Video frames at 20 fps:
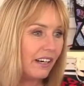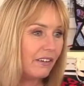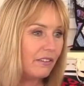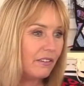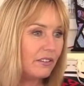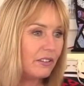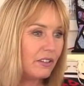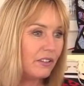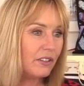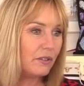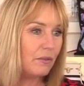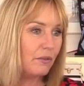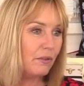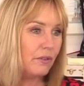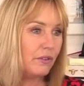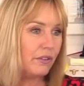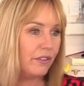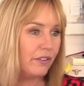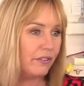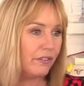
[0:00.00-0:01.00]
Carol's got a
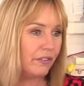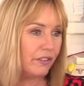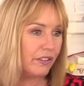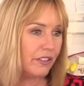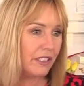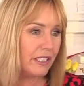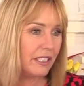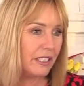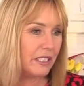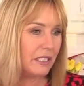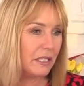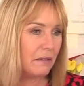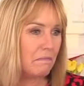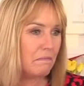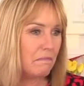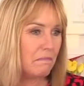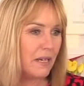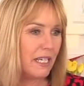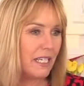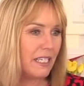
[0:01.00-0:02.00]
quarter inch foot. She says it's
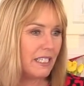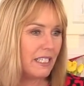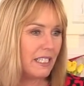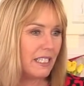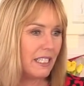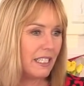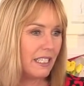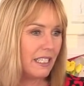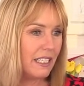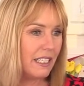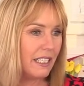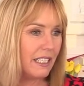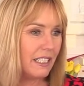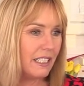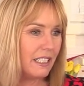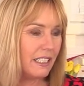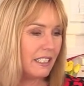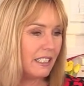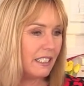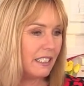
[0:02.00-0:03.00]

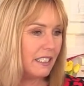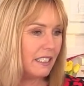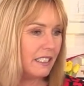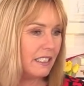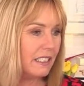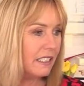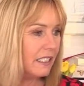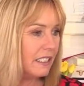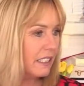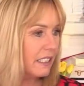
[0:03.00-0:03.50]
amazing.